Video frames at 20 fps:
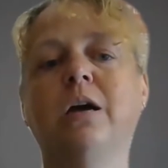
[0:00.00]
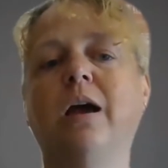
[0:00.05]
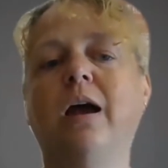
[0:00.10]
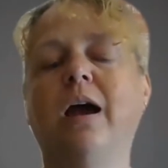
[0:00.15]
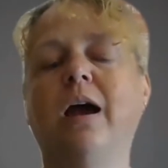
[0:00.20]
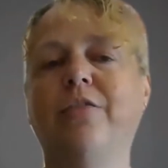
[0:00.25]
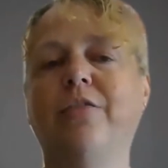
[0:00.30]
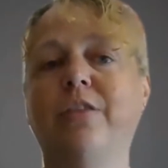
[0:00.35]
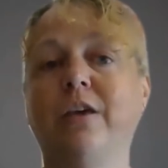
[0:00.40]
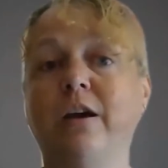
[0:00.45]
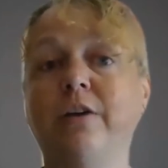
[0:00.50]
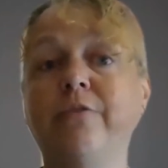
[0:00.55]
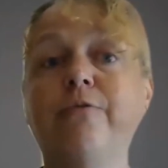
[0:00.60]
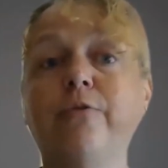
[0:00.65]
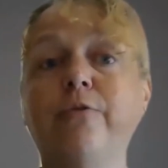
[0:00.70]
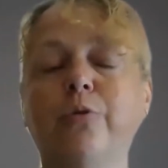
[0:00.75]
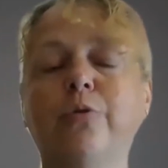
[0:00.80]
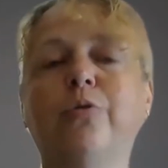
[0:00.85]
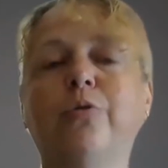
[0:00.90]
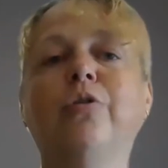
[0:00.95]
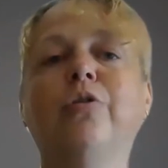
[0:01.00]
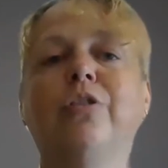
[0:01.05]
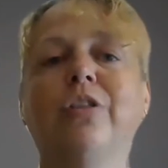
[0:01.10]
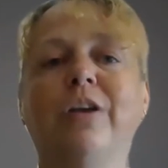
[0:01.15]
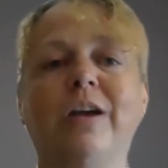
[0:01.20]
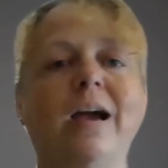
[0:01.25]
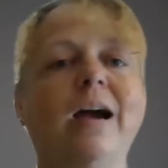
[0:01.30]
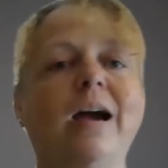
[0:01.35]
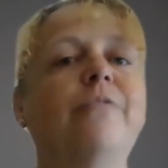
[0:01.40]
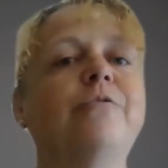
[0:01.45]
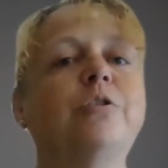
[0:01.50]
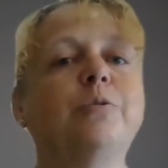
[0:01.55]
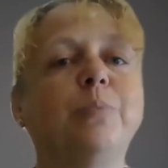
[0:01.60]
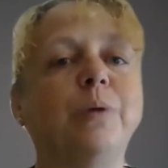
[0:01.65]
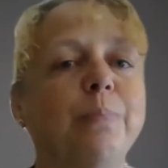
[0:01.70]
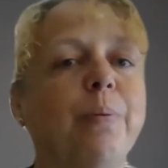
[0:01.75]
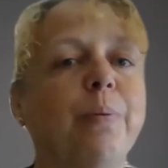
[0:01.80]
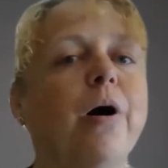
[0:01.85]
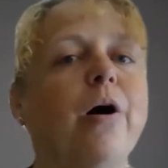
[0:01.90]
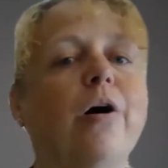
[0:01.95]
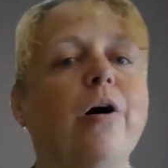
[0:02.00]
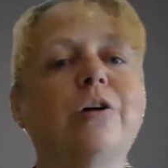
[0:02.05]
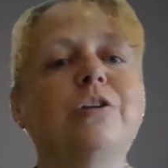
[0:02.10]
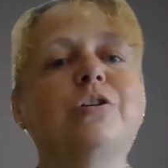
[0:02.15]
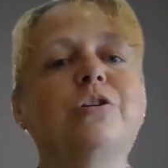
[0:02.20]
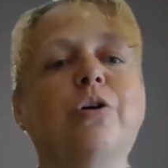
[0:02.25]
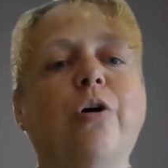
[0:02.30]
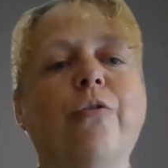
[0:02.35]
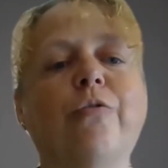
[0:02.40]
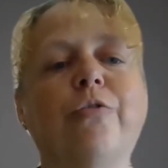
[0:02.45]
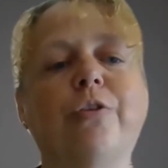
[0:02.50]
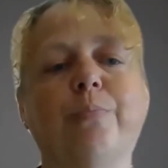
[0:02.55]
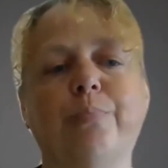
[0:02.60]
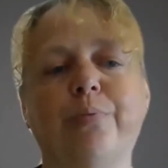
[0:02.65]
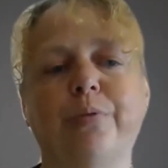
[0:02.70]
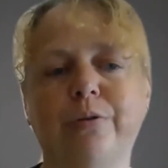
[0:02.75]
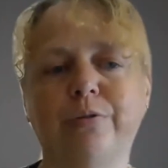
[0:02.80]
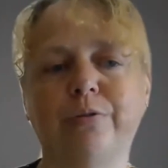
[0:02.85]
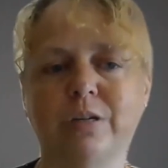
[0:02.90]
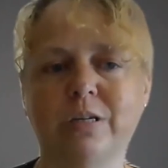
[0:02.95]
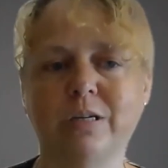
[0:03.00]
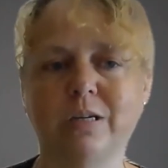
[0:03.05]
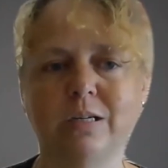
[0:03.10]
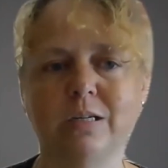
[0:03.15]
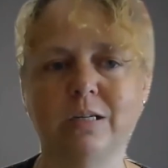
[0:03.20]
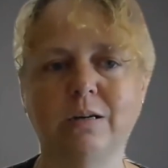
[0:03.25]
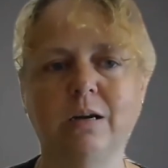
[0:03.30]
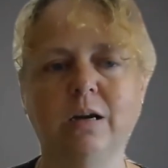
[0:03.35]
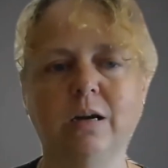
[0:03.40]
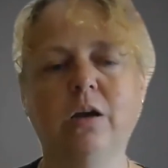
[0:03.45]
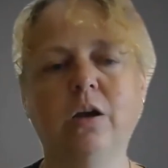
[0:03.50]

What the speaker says: and therefore they have to be part of the process.